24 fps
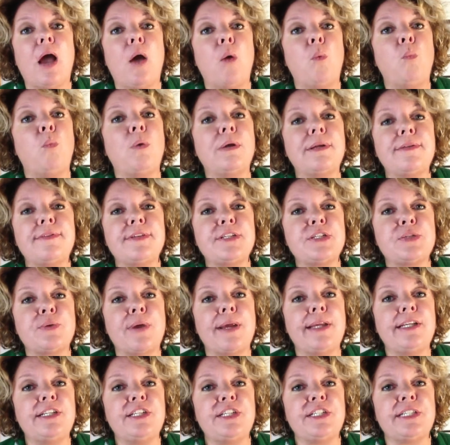One of the
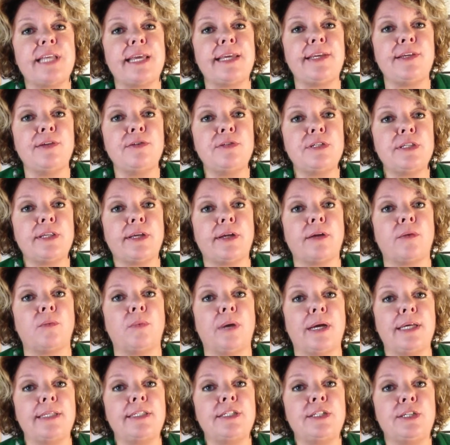strategies I used there
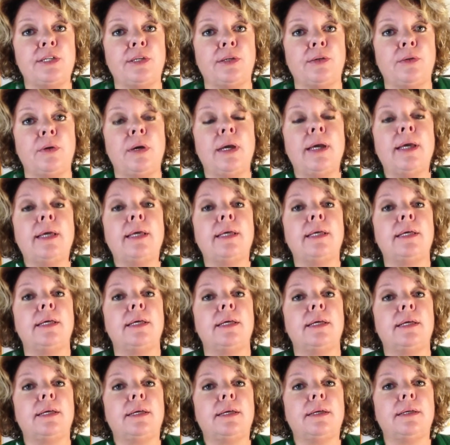was to
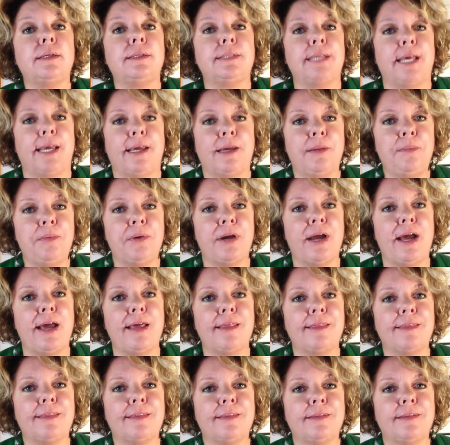take a breath,